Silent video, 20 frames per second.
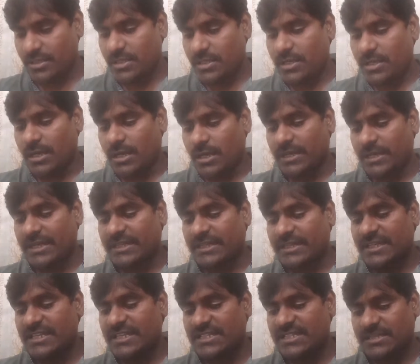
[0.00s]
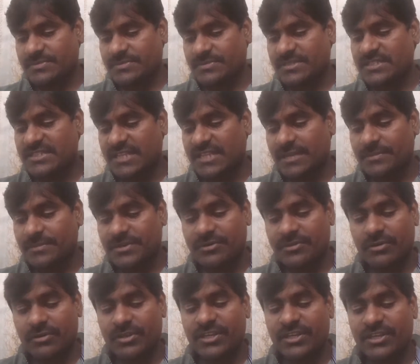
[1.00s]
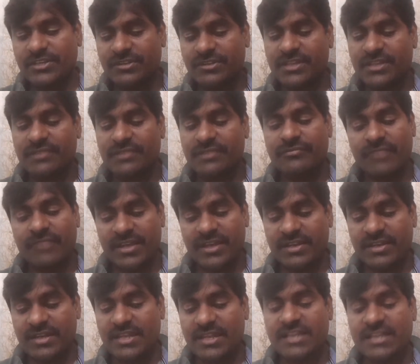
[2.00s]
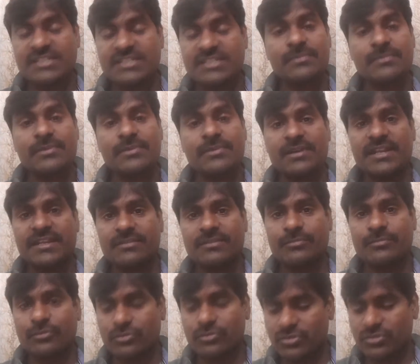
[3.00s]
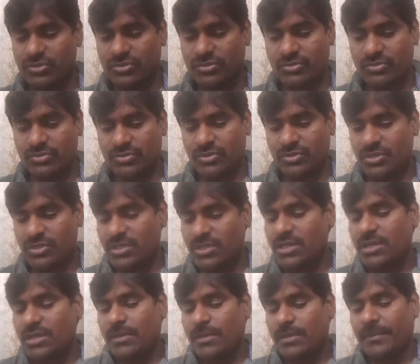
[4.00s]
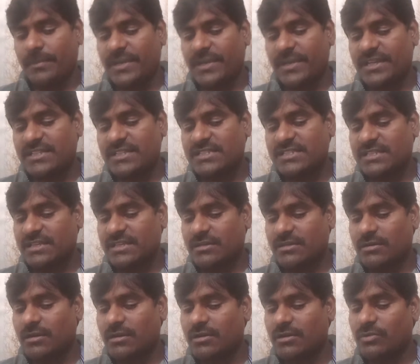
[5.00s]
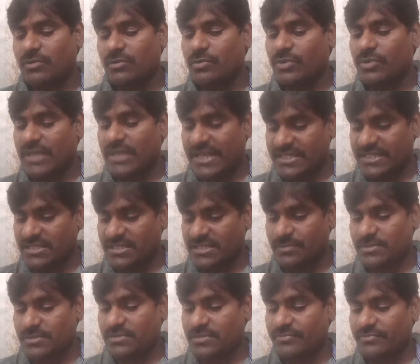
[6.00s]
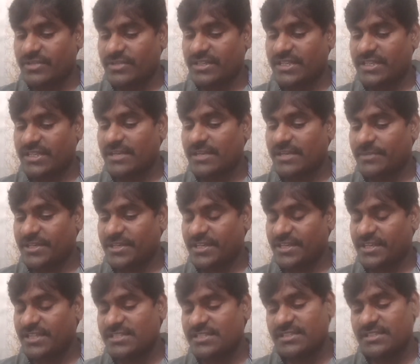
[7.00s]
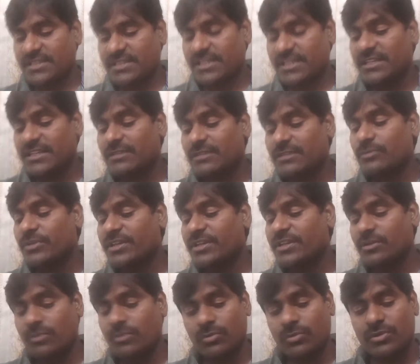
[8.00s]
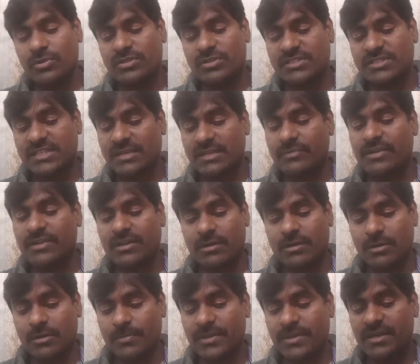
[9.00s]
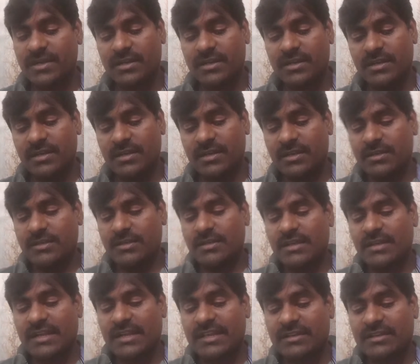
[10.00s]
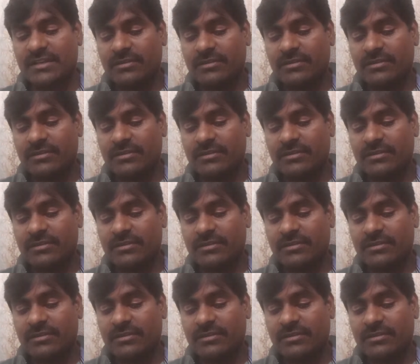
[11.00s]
A ductile substance can be drawn into a wire. Example, like most metals are good examples of ductile materials, including gold, silver, copper, like